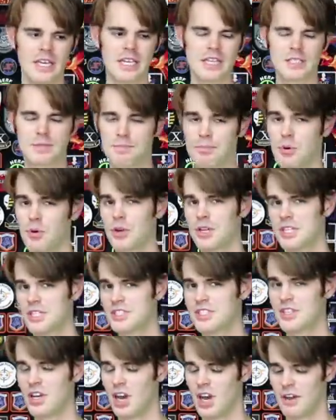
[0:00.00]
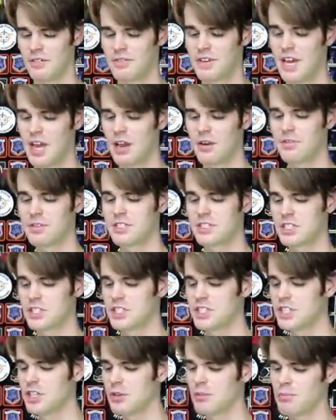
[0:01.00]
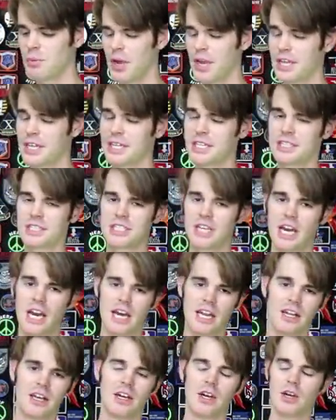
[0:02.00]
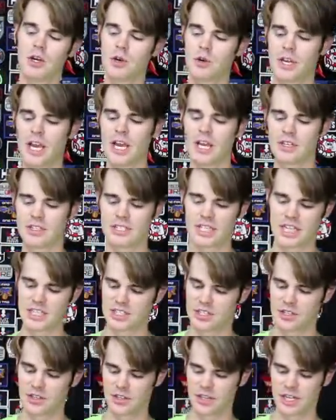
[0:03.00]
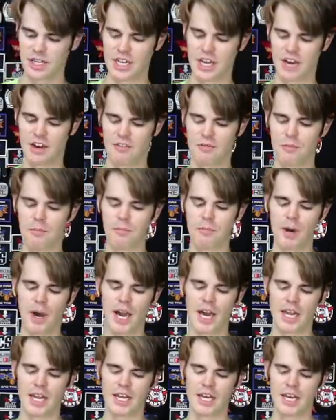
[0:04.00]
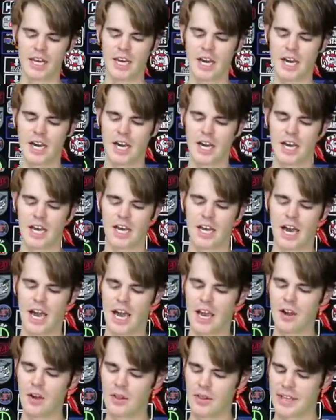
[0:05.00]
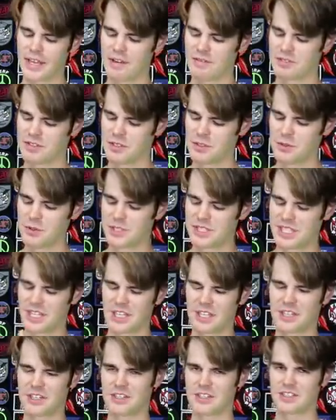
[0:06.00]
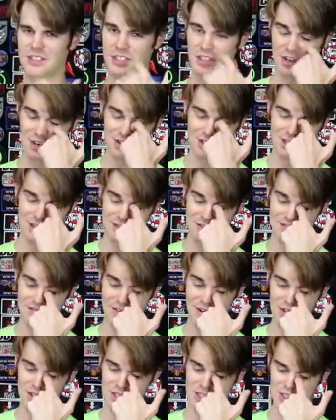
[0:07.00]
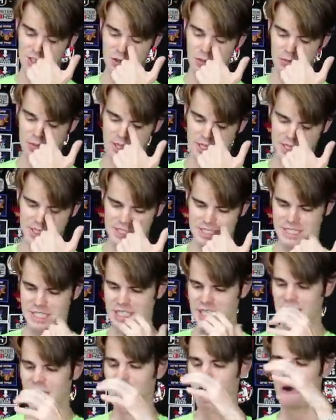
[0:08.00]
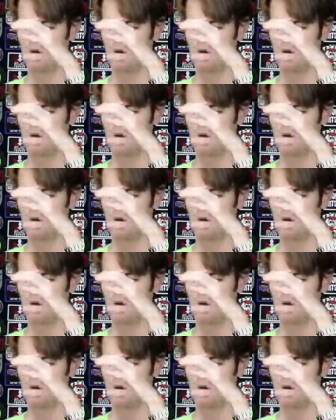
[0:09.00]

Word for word: is pretty soft. Now, if it's a shield breaking shot, who cares? That's good enough. But uh, I only have two cylinders currently functional because the